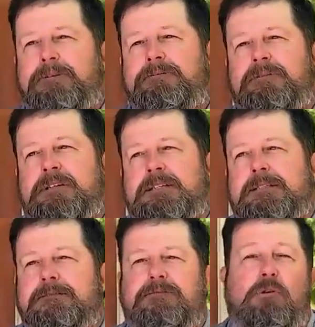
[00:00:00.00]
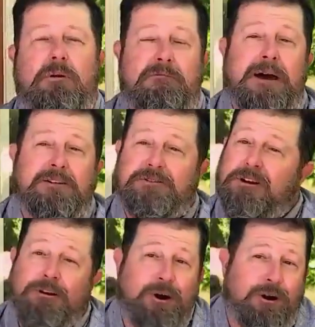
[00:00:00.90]
of form of medicine,
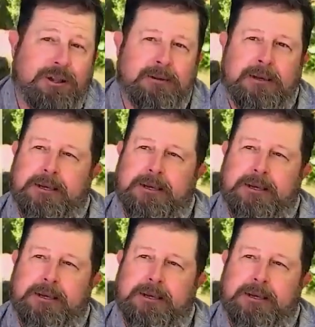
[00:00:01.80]
I'll call it.